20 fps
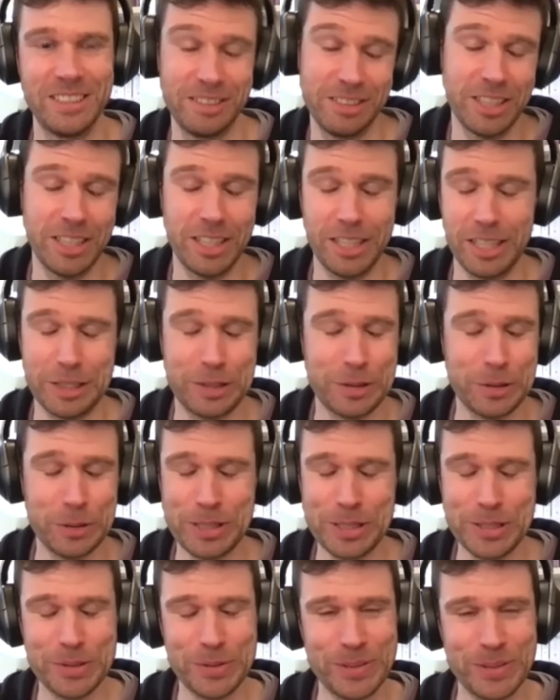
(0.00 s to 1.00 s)
Yeah, I
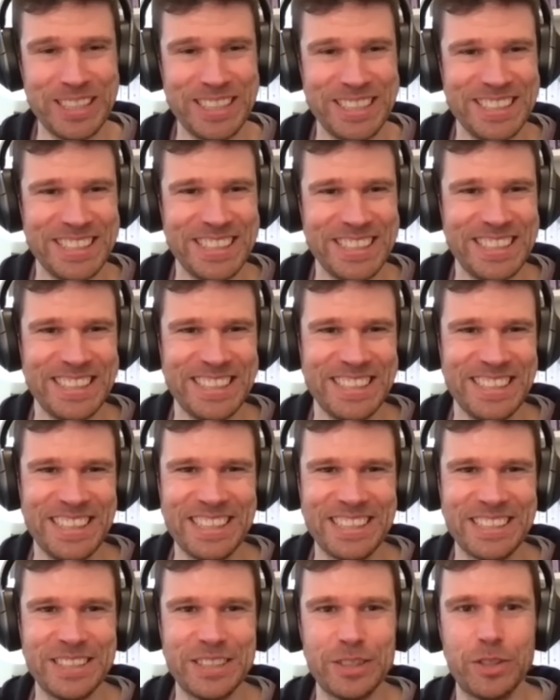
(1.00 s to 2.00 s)
totally agree.
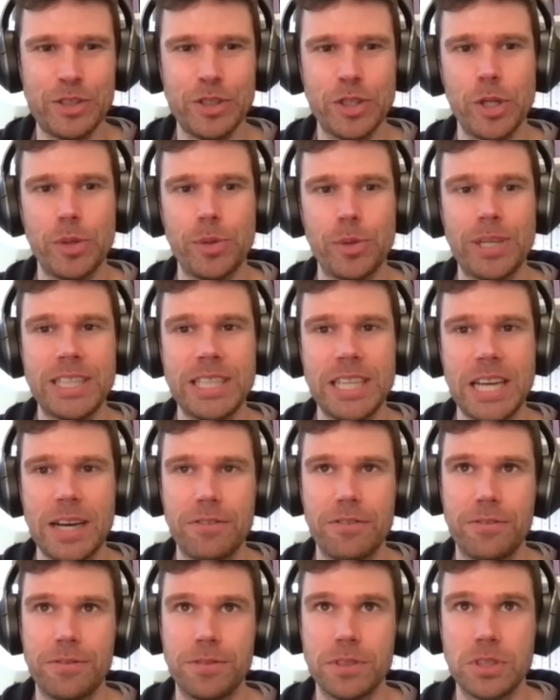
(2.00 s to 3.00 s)
Do you already have